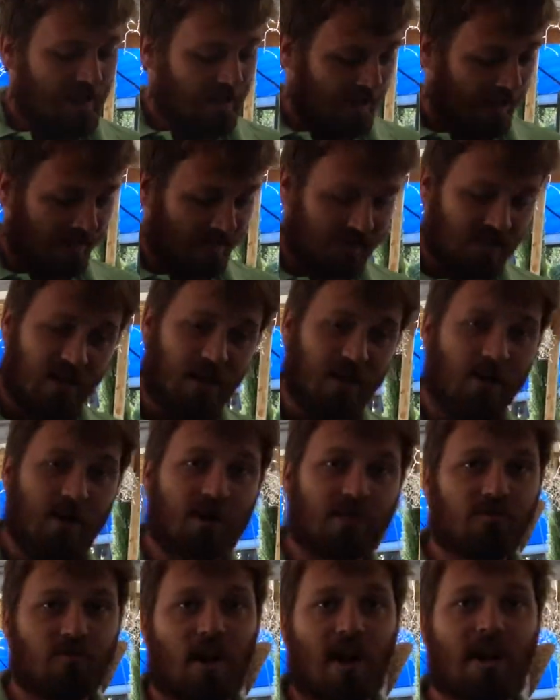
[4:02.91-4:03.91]
Consider
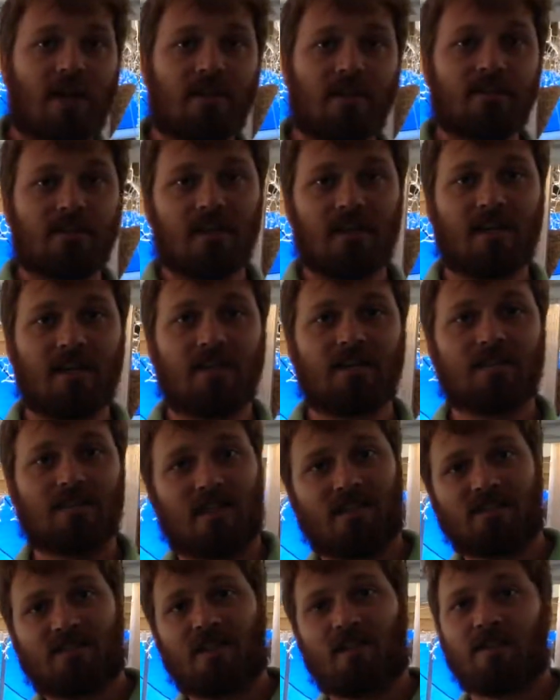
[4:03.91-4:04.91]
your drainage needs,
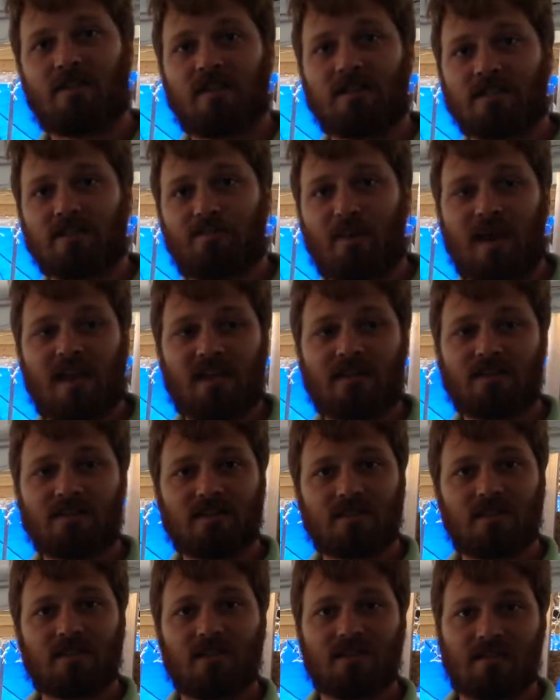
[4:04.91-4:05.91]
consider the
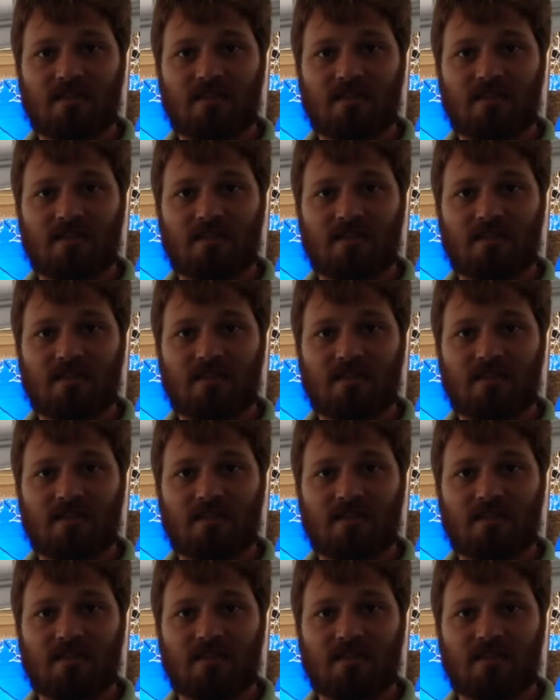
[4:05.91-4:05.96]
space